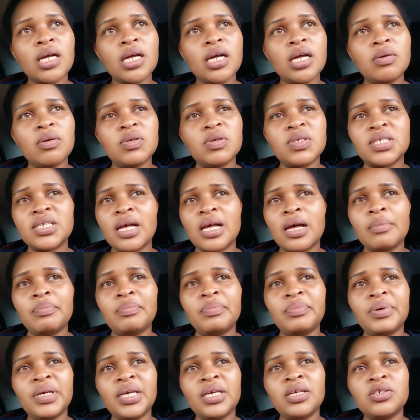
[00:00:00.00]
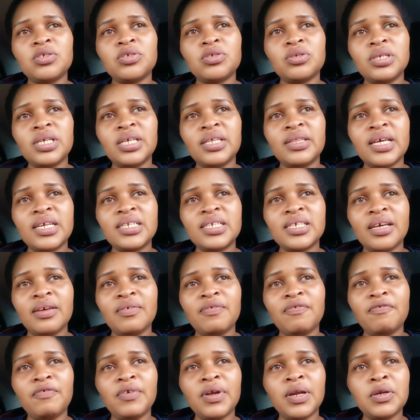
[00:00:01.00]
I was happy today that I
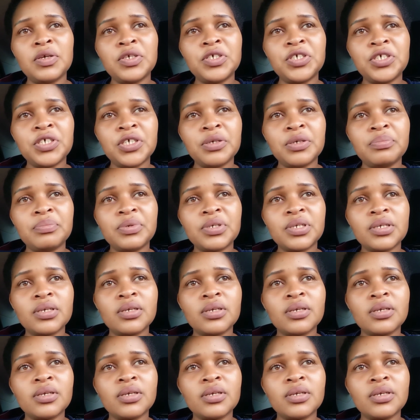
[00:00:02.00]
fellowshipped.